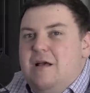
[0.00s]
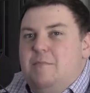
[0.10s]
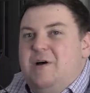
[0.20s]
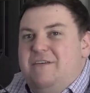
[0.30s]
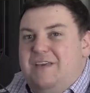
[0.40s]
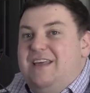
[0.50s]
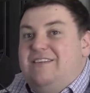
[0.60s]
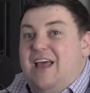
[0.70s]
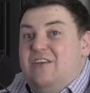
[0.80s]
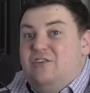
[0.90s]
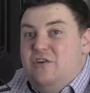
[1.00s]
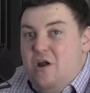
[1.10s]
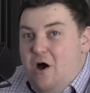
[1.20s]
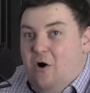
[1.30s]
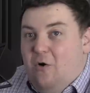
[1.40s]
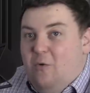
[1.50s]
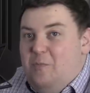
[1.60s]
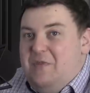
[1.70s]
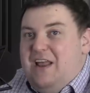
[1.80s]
But if he says no,